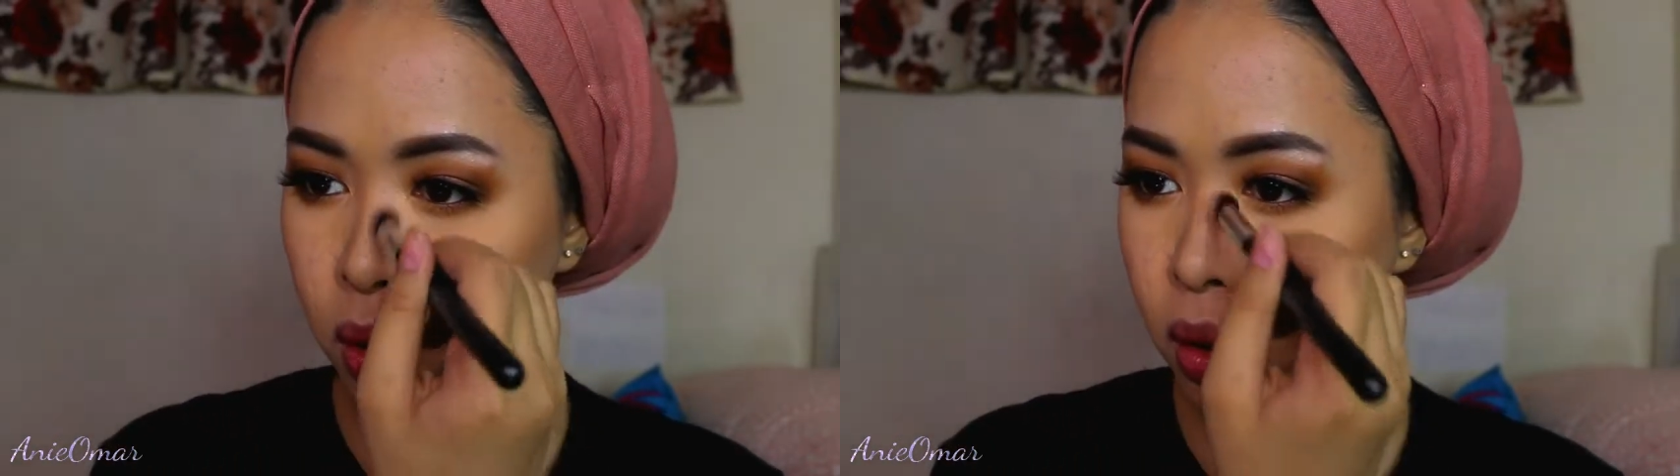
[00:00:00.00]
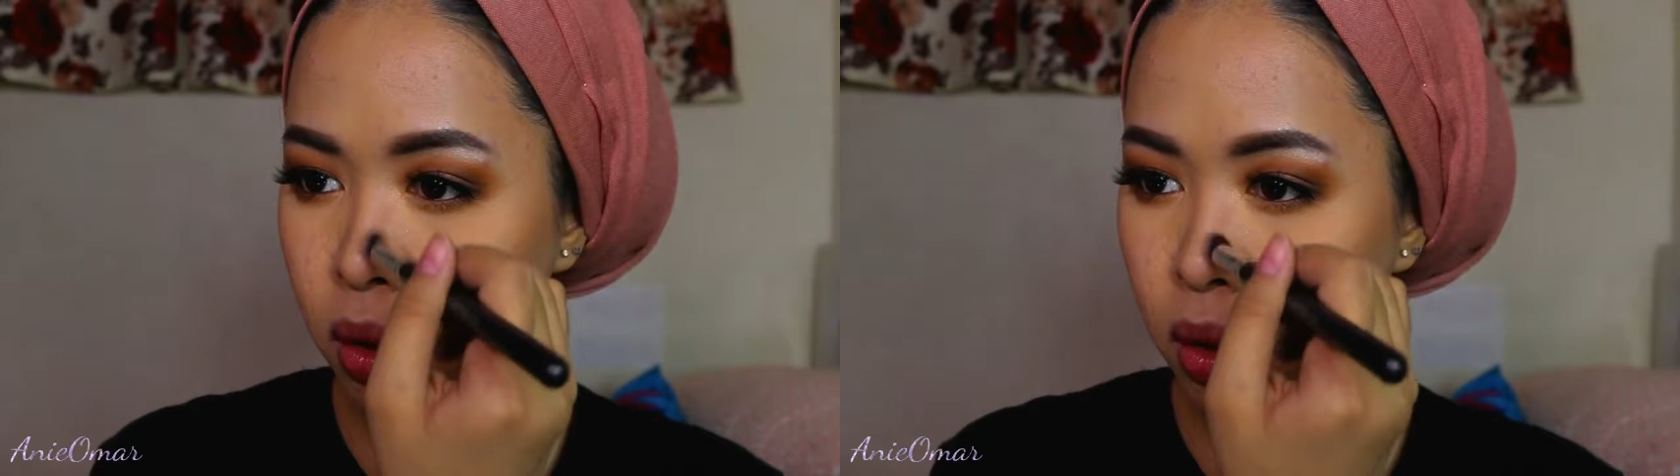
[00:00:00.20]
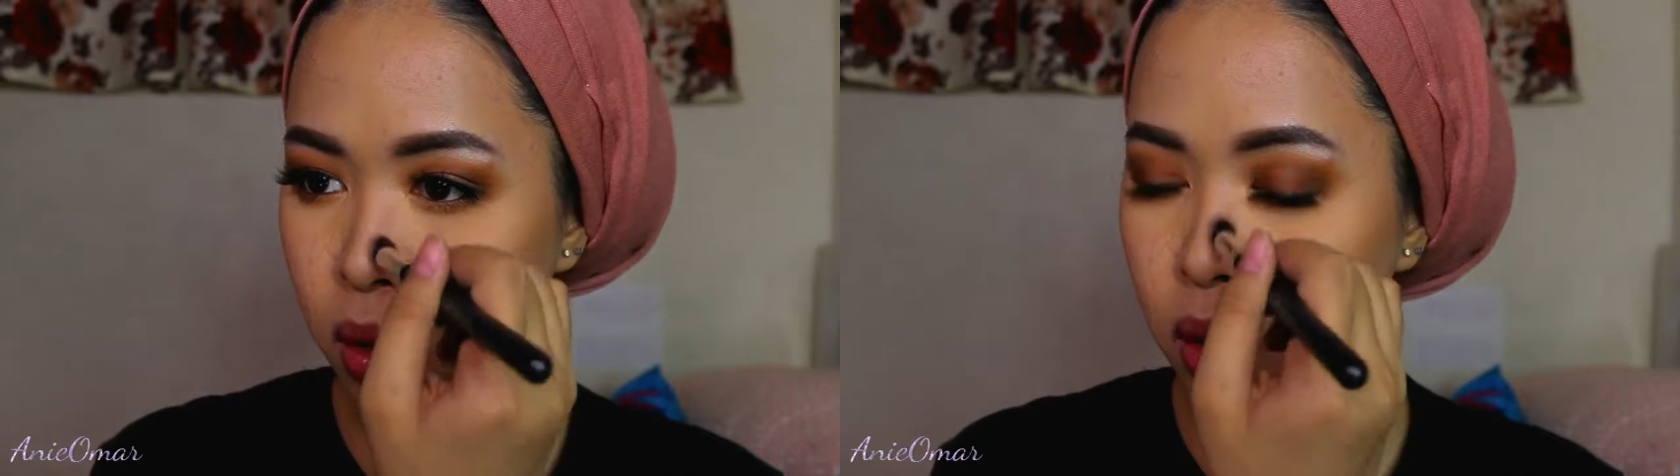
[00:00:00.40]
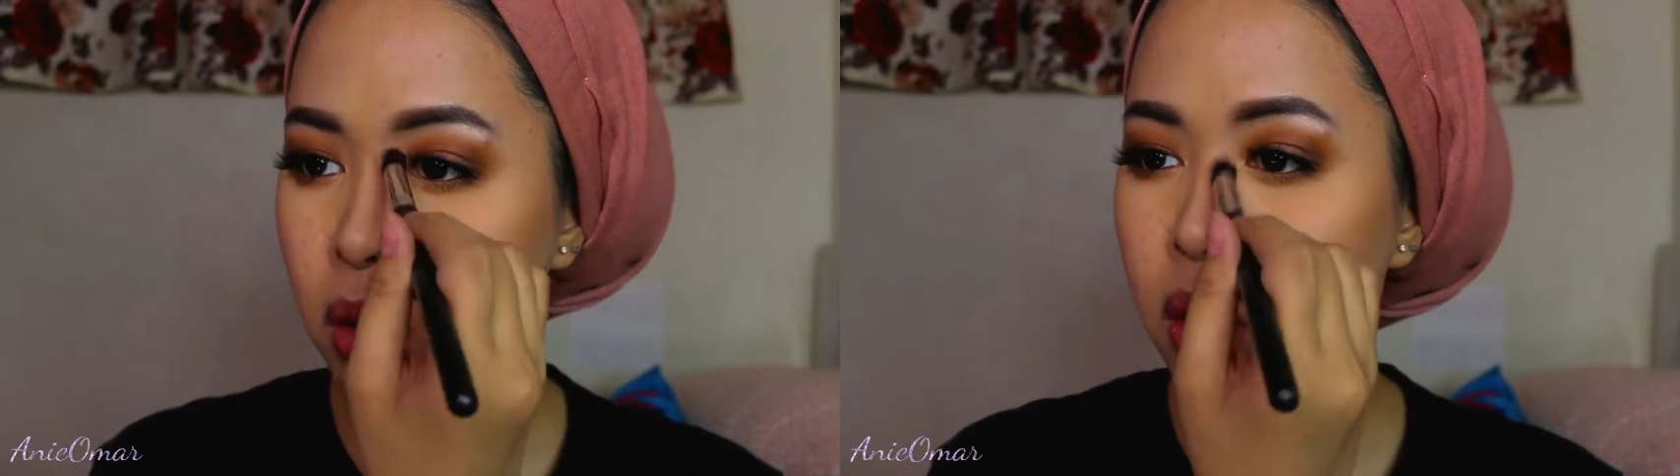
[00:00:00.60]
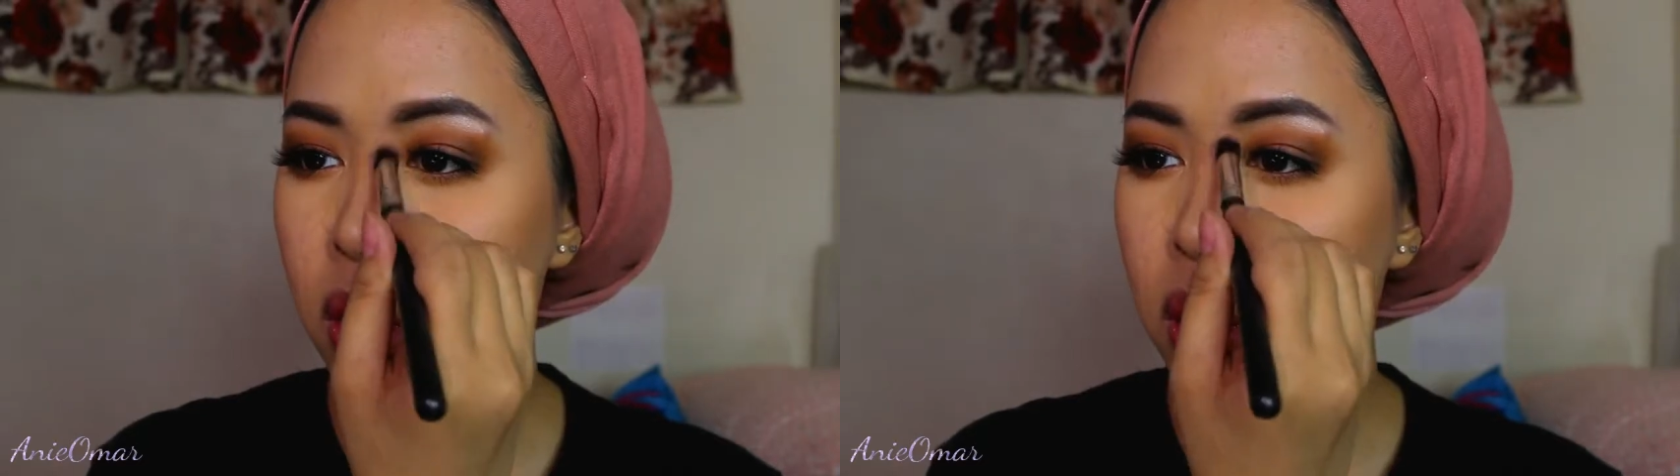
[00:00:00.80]
a
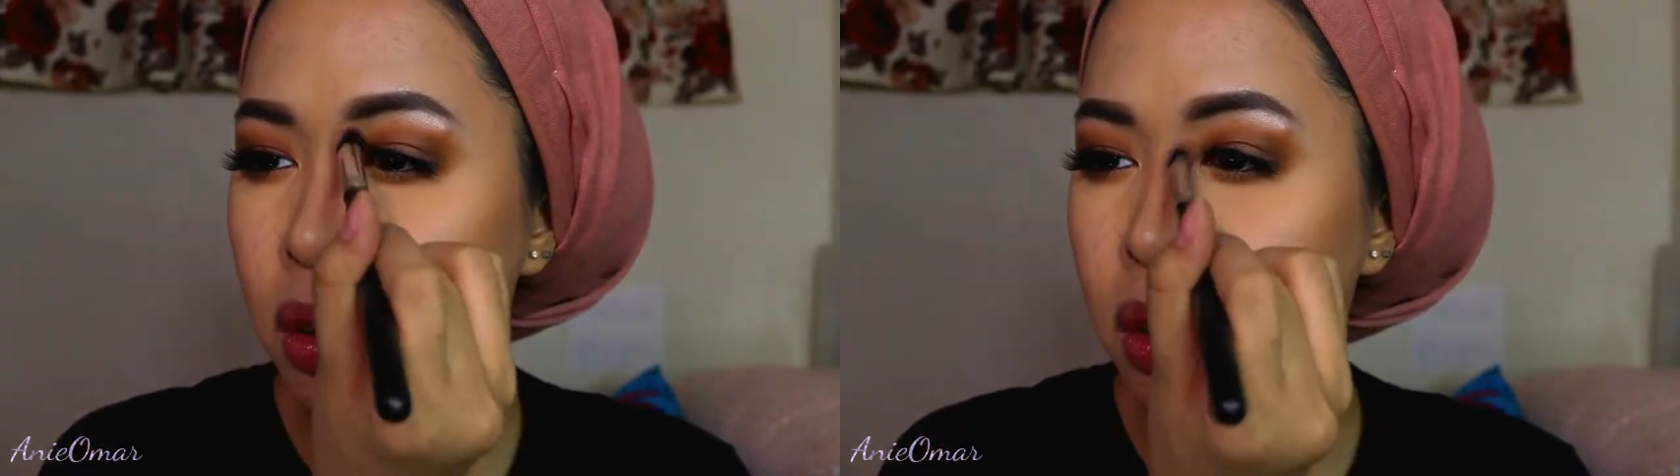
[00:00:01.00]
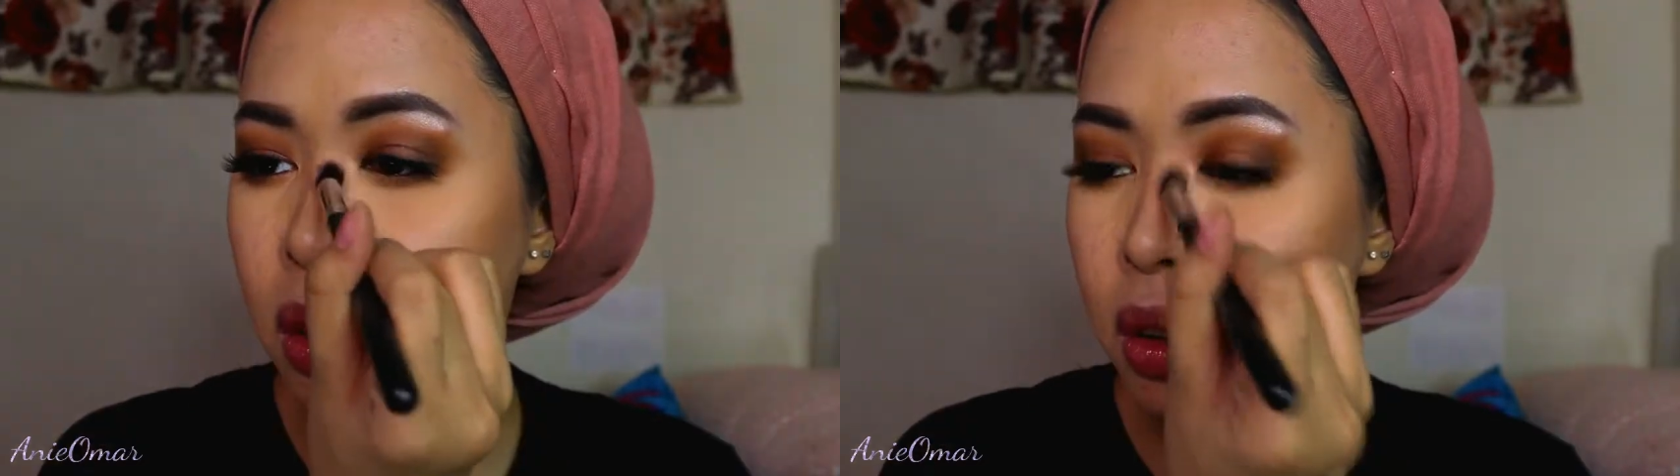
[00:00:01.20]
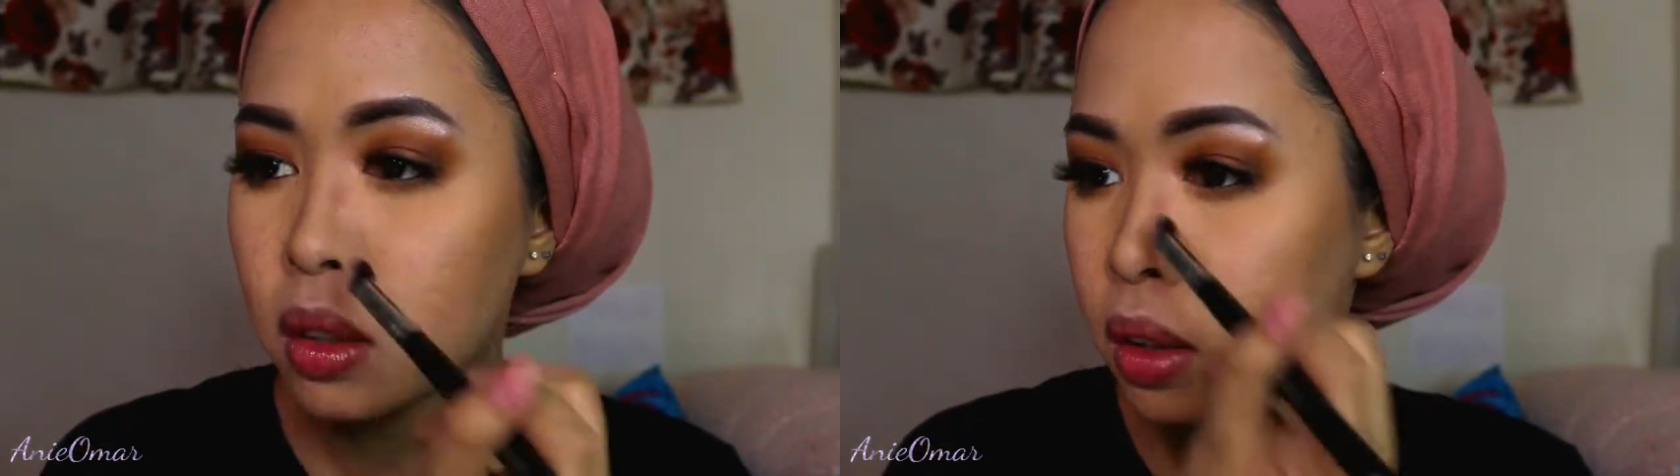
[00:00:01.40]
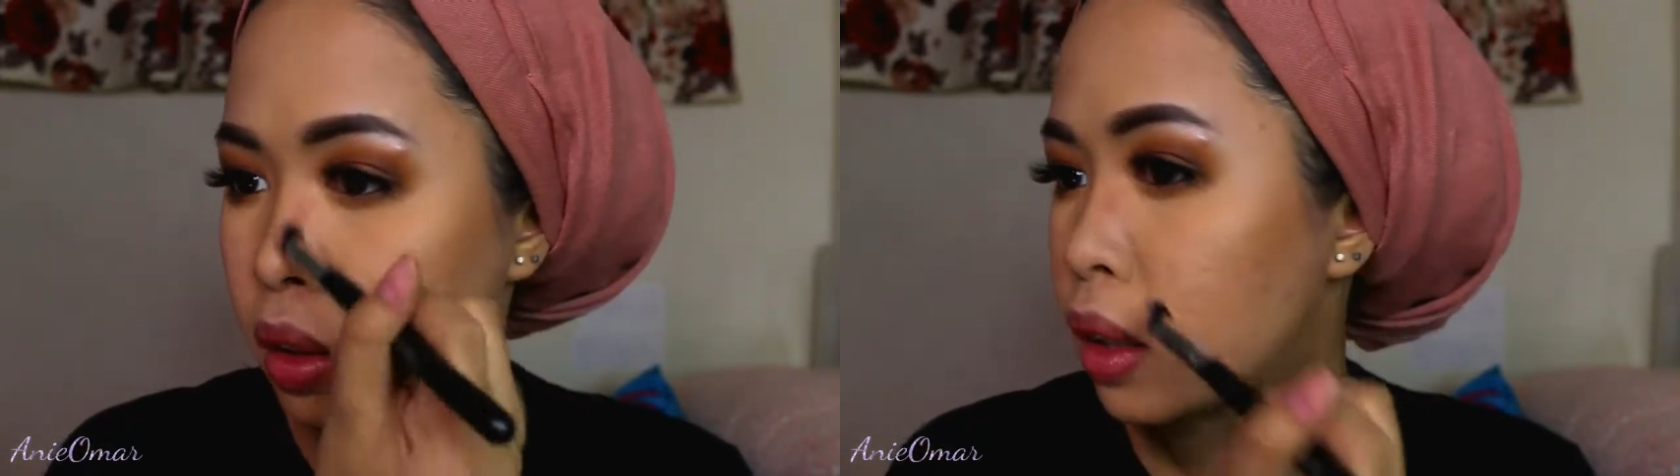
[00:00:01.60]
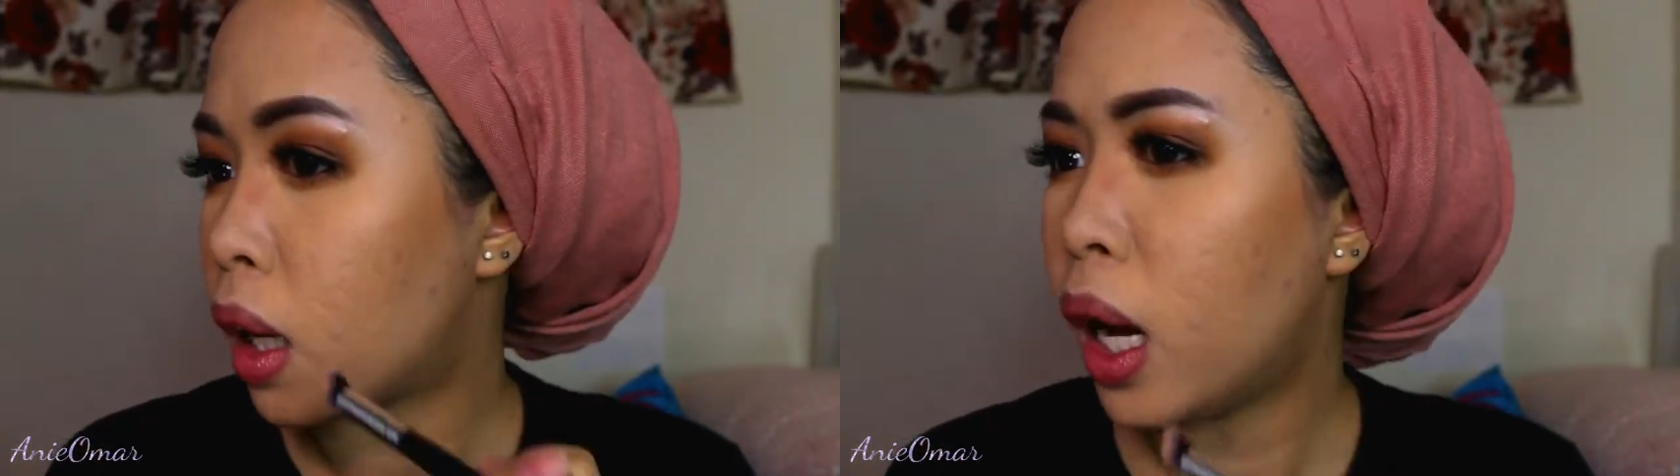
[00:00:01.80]
contour for my
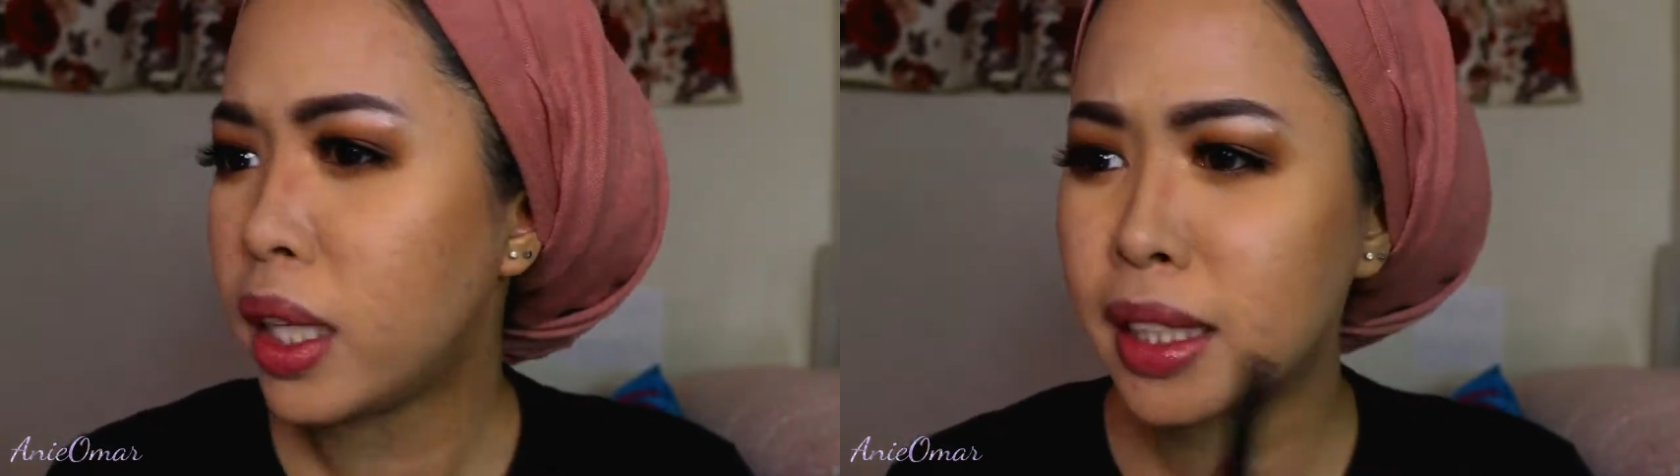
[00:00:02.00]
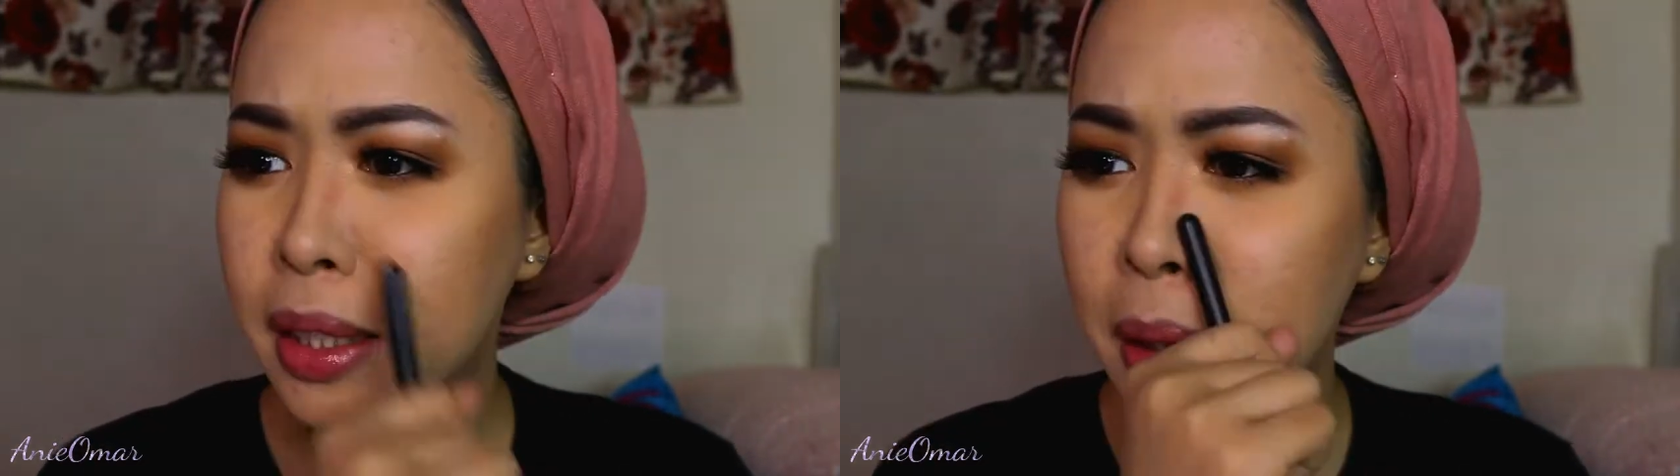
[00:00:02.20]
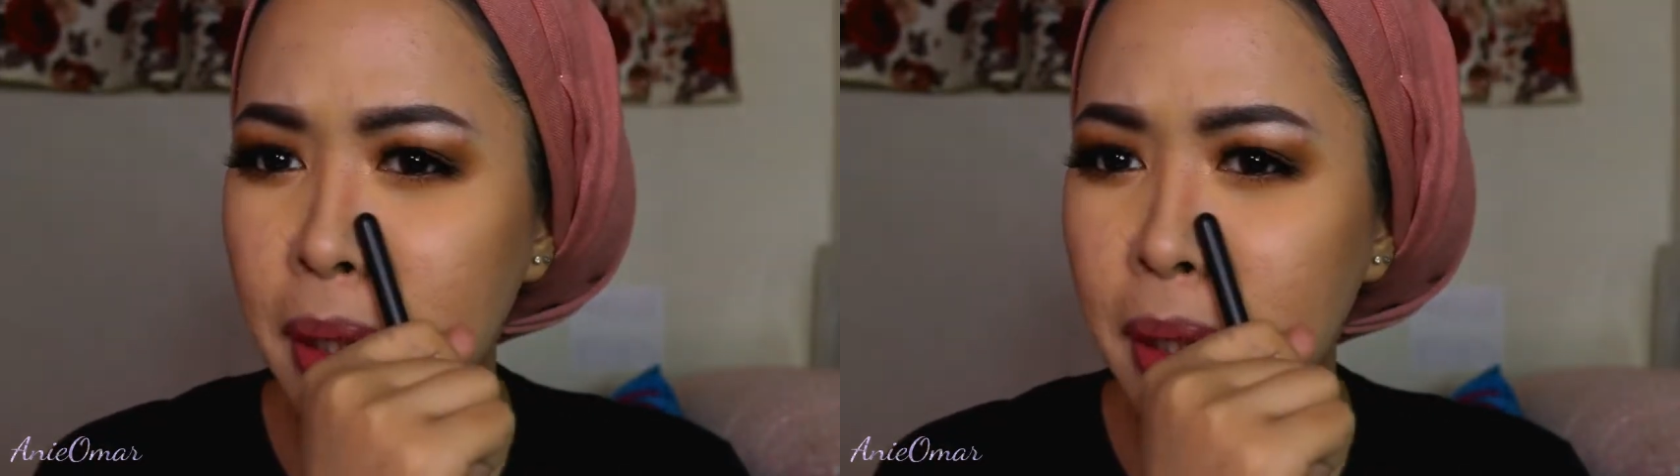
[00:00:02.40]
nose,